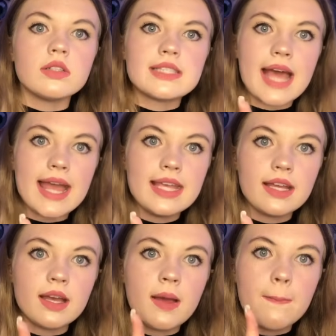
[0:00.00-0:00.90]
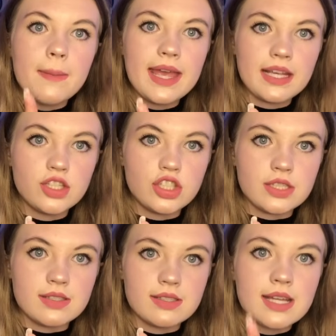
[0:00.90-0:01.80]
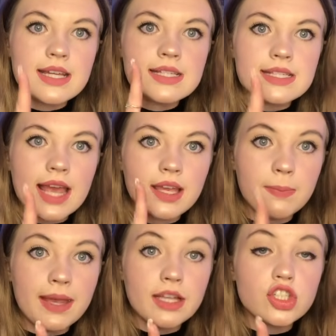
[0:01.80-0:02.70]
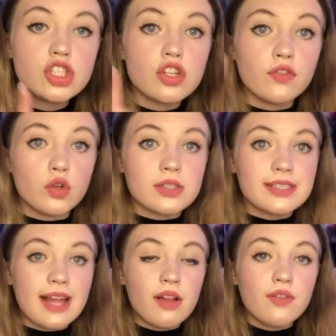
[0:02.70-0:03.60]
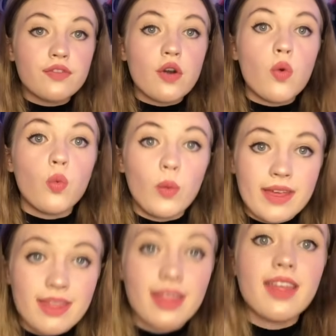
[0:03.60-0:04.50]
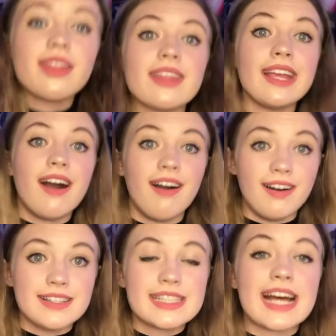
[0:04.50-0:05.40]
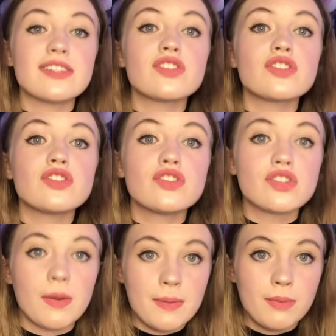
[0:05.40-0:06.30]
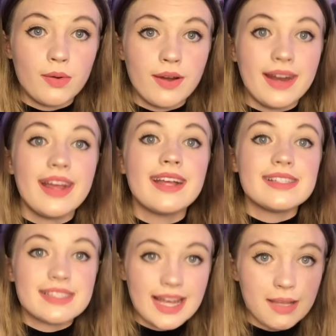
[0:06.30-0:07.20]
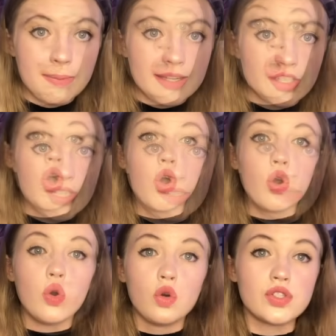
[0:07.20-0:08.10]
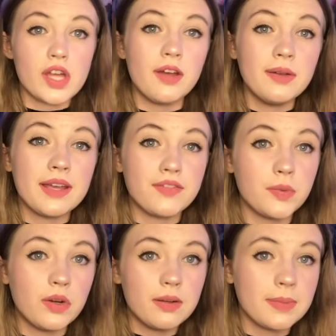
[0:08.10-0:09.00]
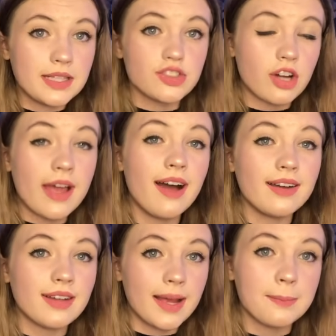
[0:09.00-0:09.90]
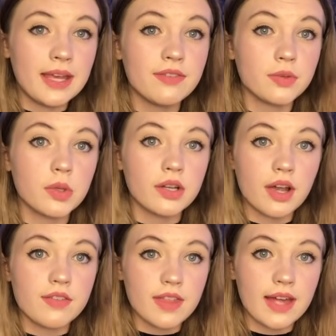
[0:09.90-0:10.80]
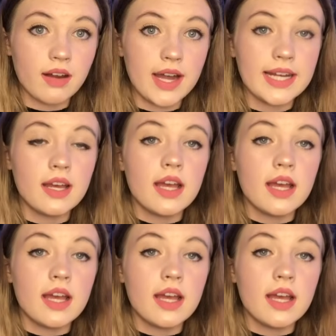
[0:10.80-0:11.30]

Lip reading: take pictures. Take pictures of yourself with the art. That's so important. Take pictures. Also, if you want to be a tryhard like me, if you want to go for that 9,